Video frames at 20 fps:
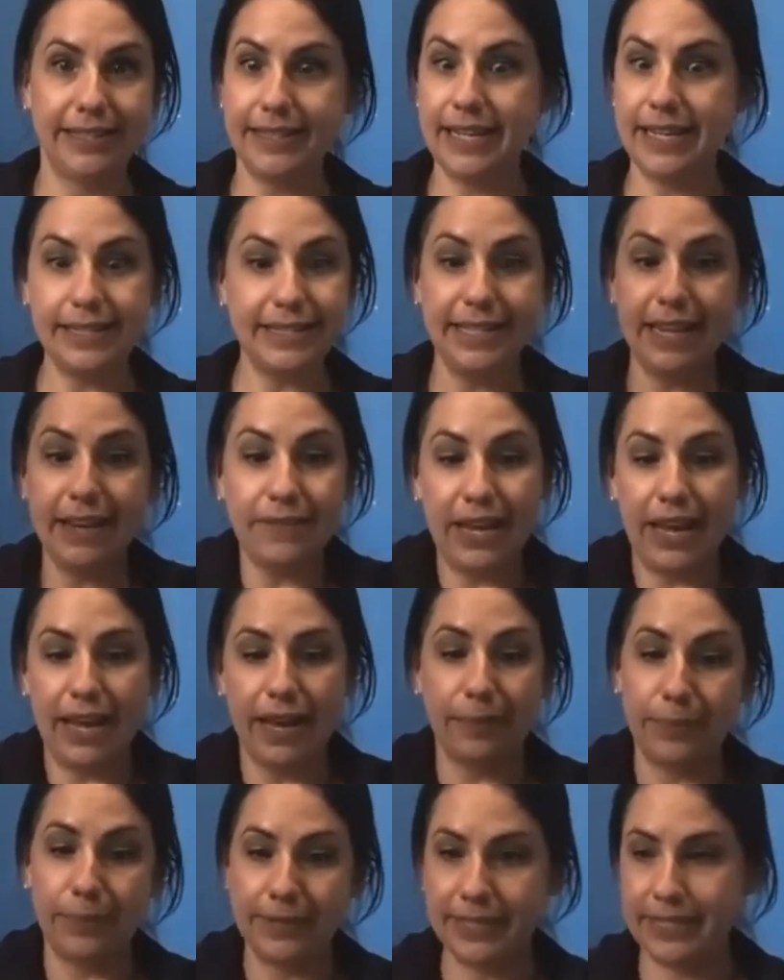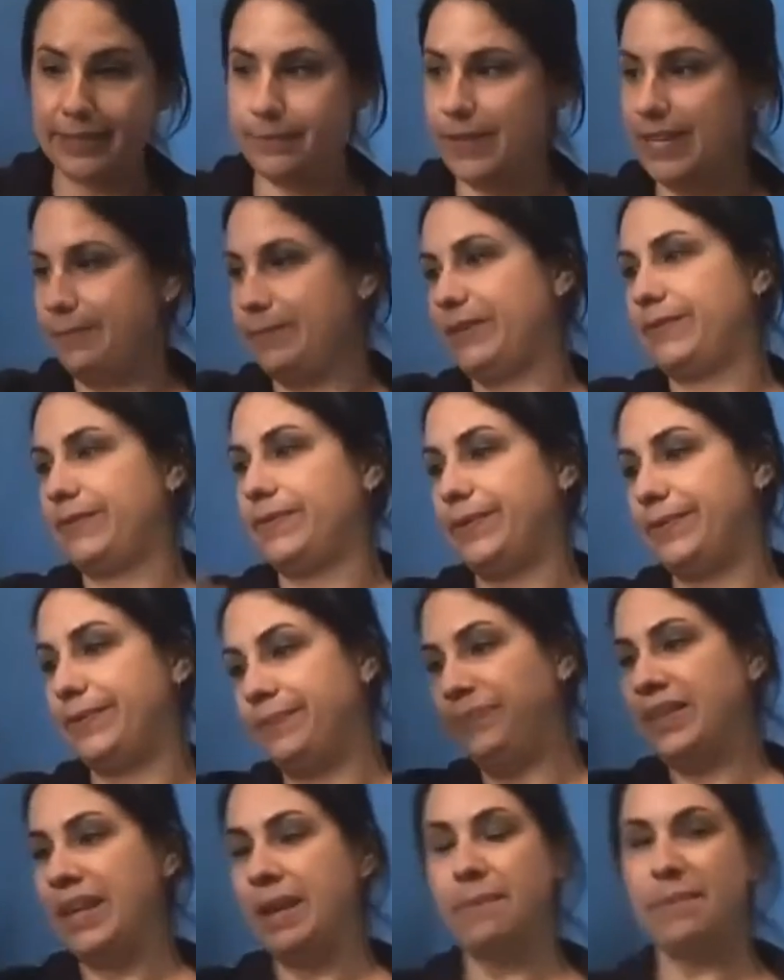That's never happened to me before,
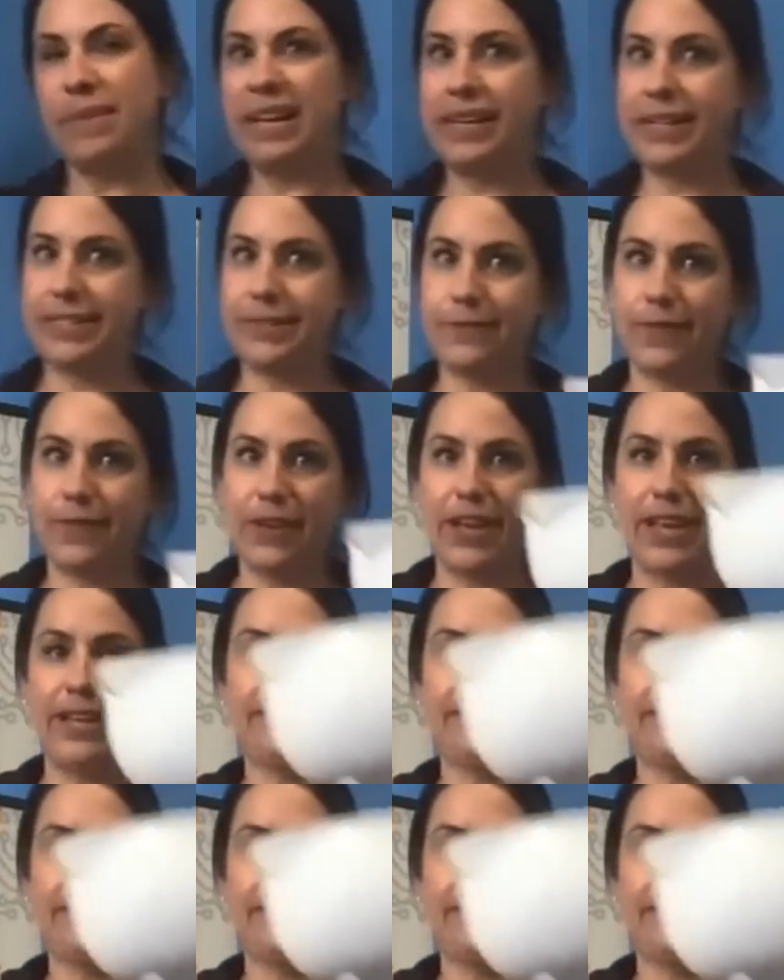but it's fine.